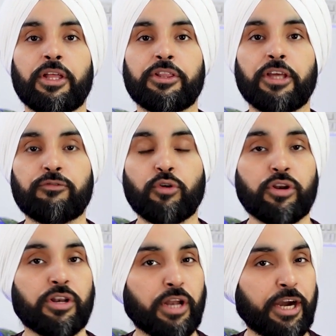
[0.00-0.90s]

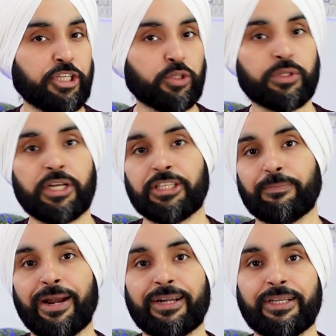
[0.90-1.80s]
Therefore, Nadi Shodhana is a
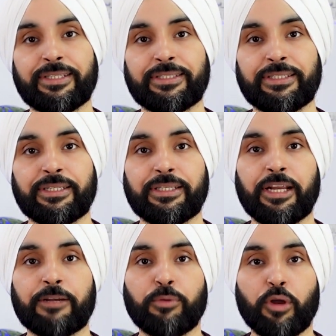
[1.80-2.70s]
practice
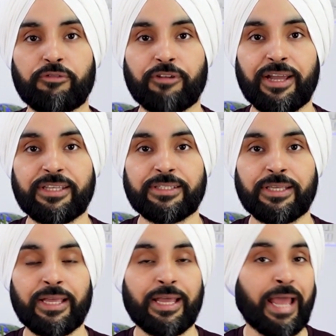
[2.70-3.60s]
that purifies
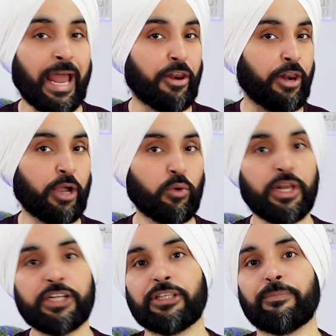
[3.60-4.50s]
and
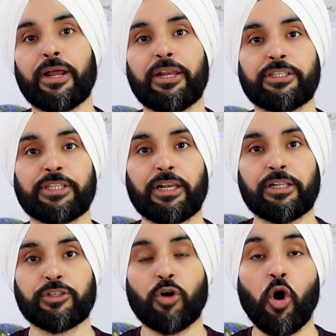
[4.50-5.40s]
regulates the pranic
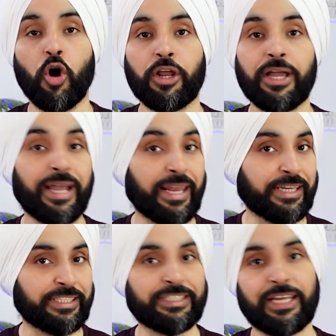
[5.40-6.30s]
channels or
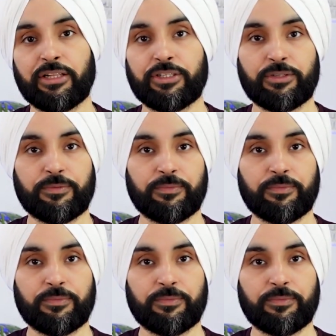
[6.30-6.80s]
energy channels.